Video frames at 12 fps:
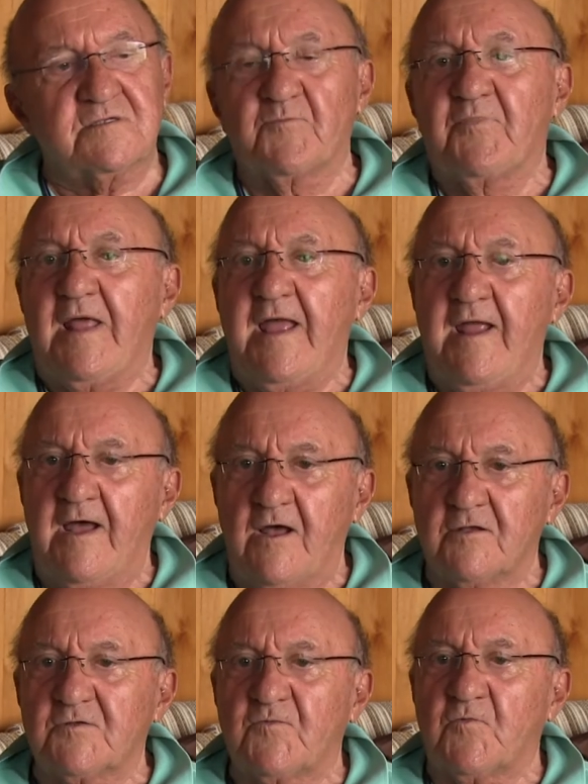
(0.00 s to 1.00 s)
supply
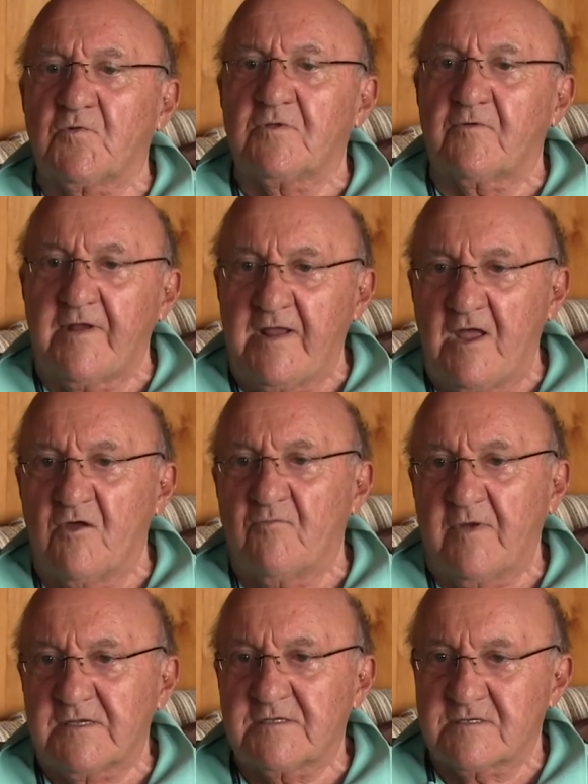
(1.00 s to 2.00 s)
house for the Greyhound
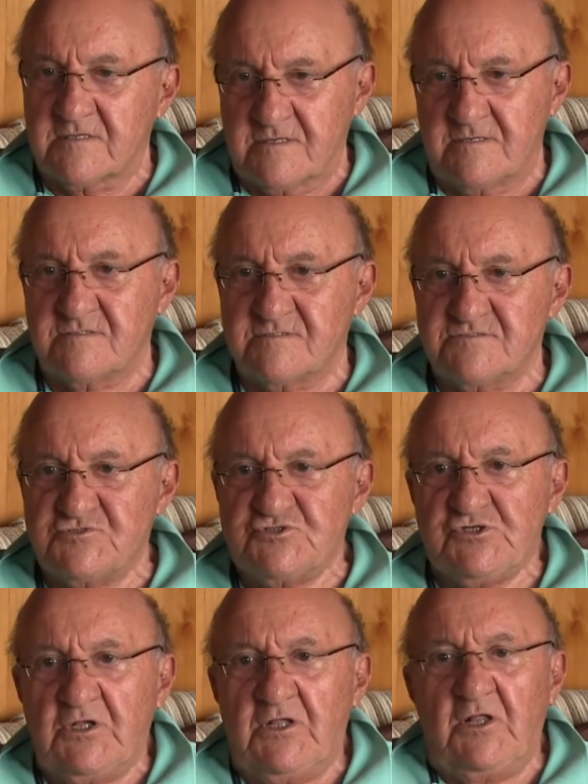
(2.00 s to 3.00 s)
buses.
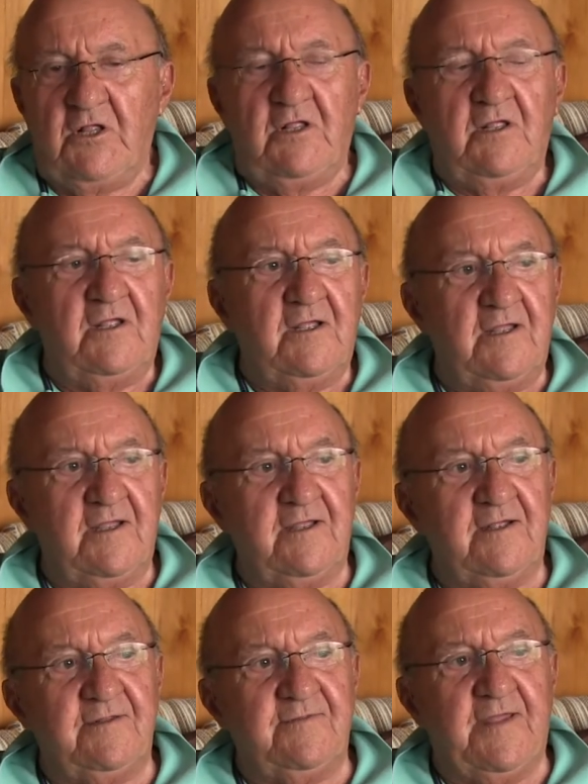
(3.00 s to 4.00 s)

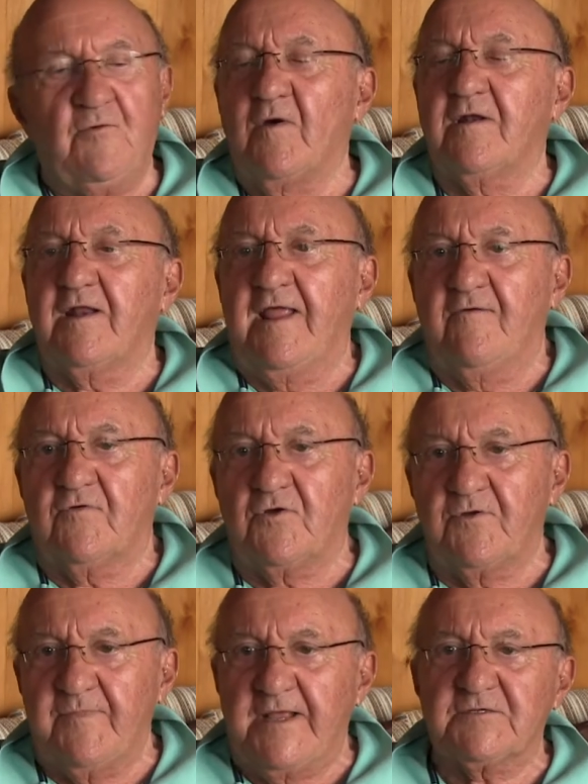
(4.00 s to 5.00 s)
And they wanted to have a
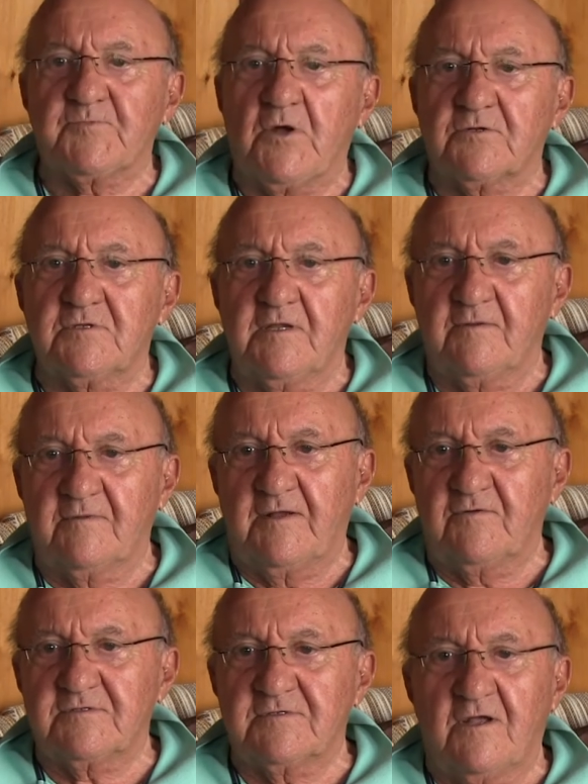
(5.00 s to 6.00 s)
good baseball team.
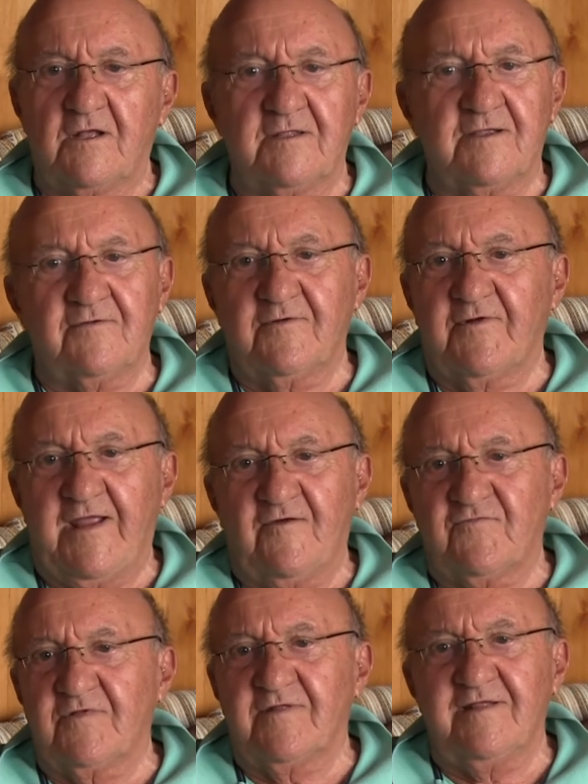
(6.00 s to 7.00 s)
That was all they were
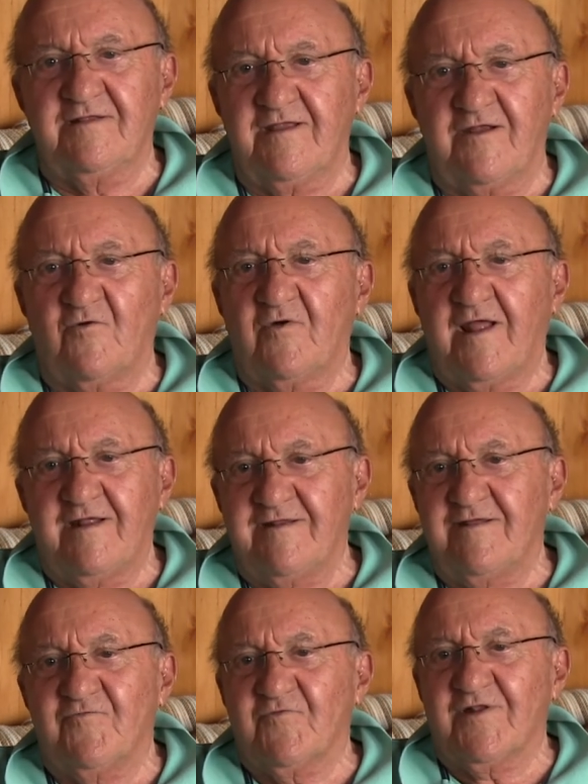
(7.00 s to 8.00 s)
after. They didn't care what I
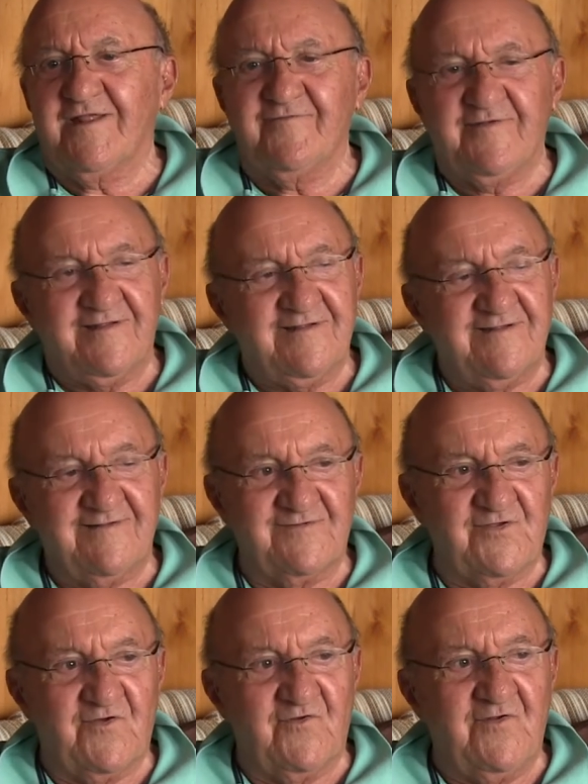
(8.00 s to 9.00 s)
did for a living.
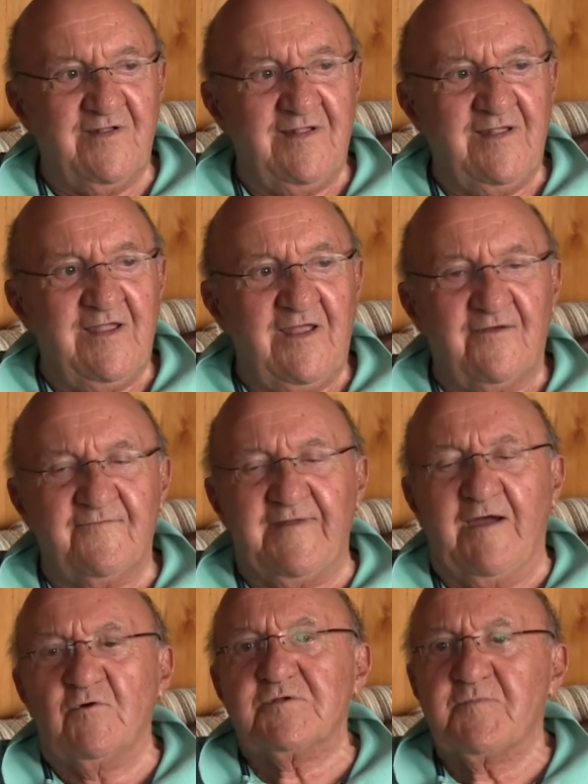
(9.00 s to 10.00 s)
So
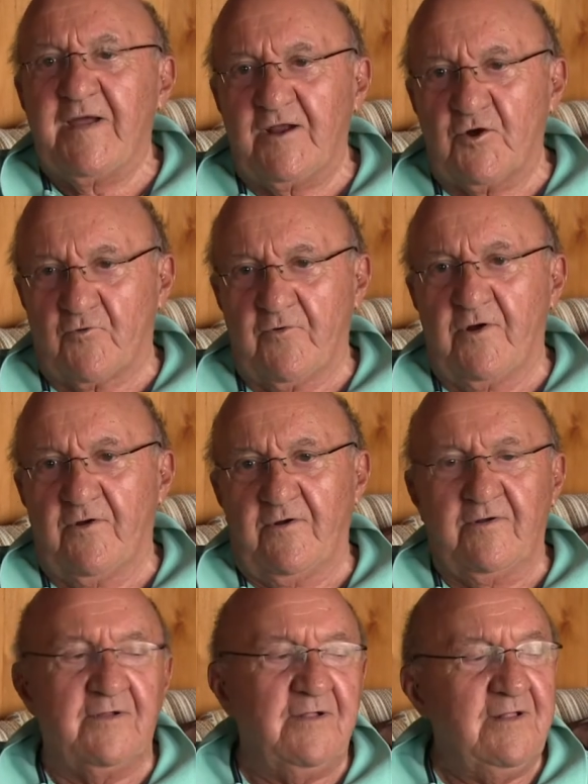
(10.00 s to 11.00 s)
that was my
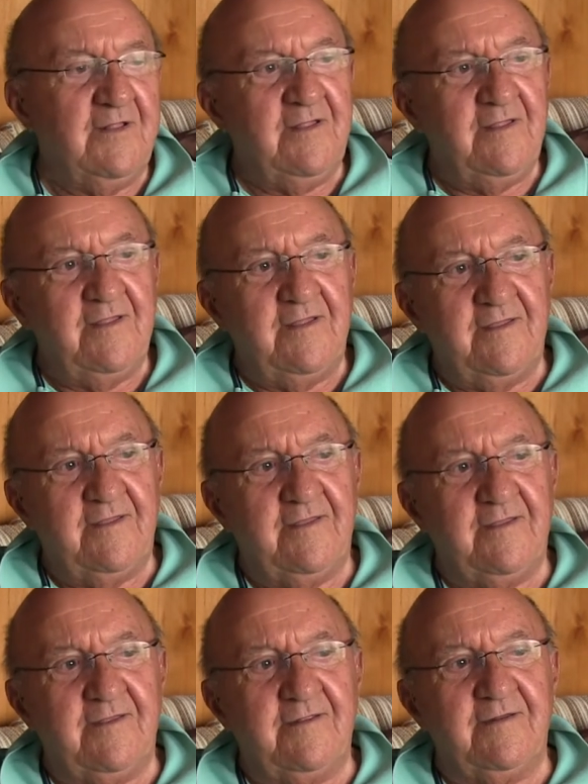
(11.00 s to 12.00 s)
career.
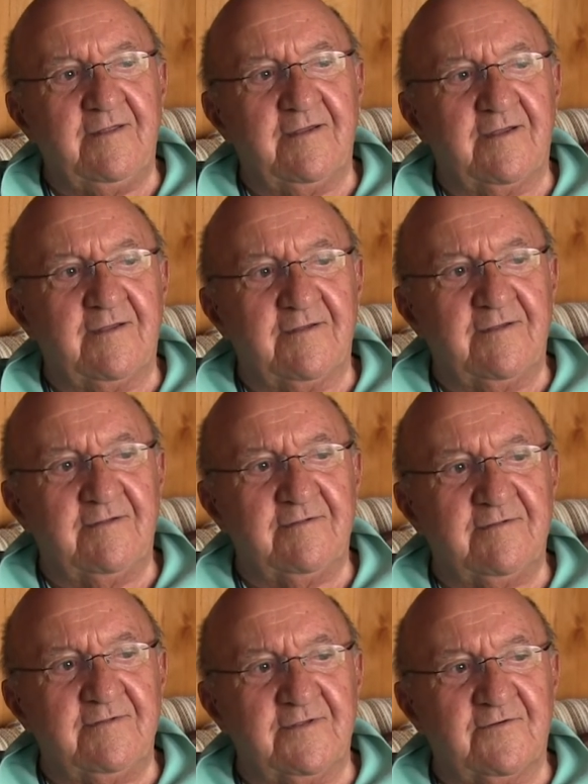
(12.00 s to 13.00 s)
And, uh,
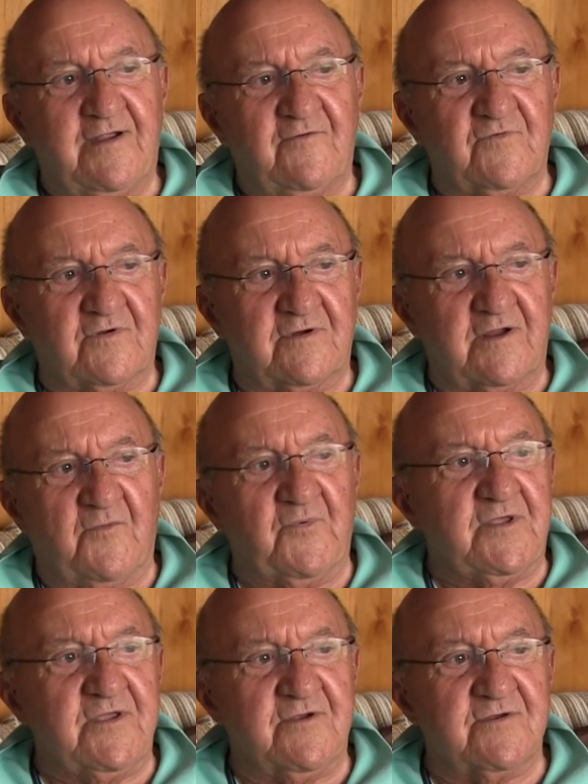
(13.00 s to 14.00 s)
you know, after a
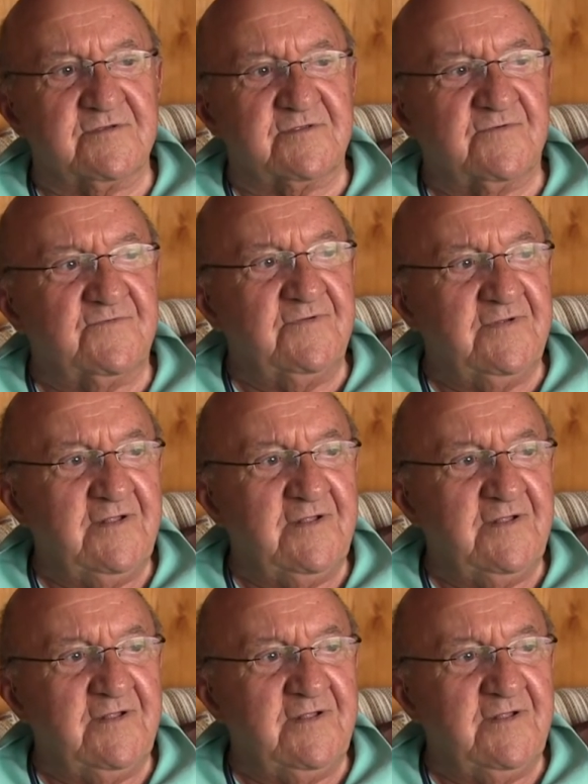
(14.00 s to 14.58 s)
couple of years of